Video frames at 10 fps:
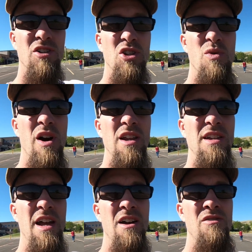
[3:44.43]
squatted
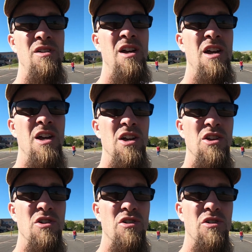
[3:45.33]
down,
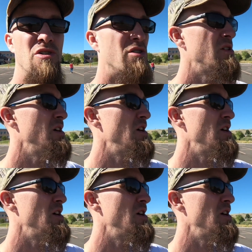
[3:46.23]
your